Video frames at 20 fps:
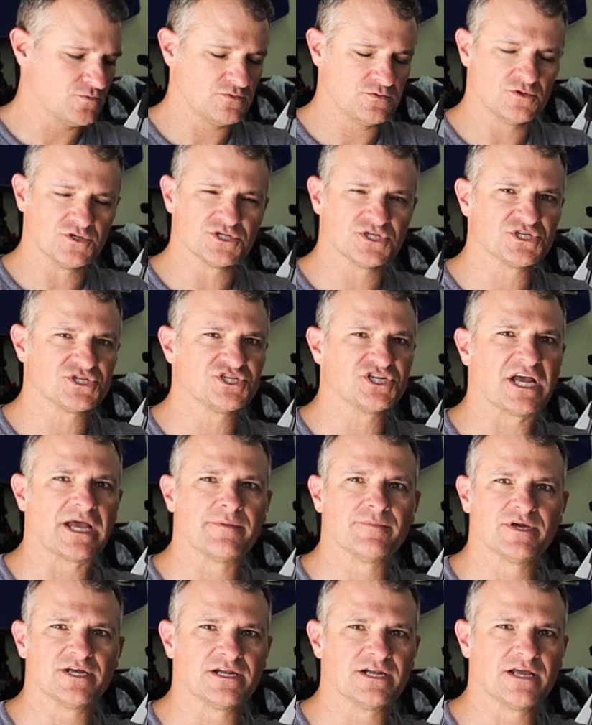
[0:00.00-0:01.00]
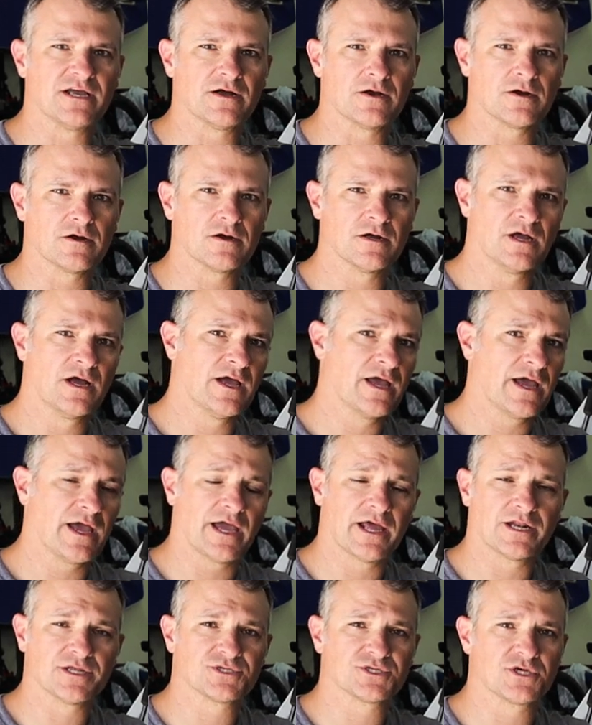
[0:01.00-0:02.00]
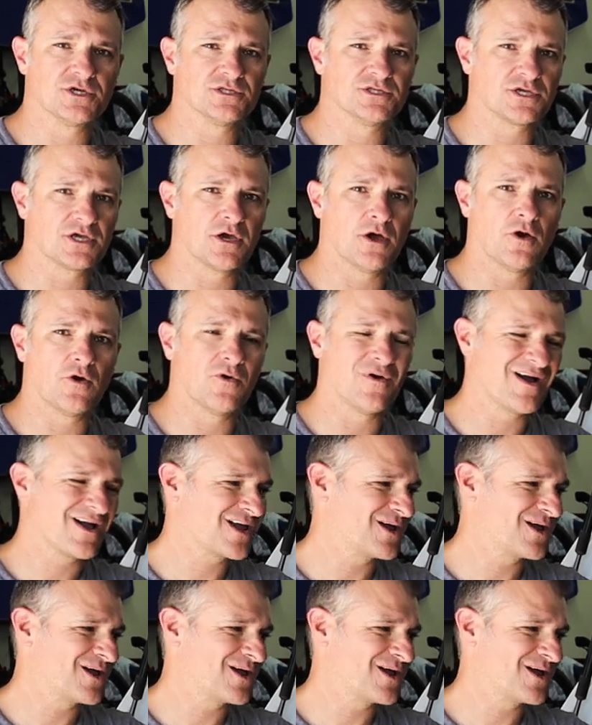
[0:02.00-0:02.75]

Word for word: We'll just jam it in here and it's good to go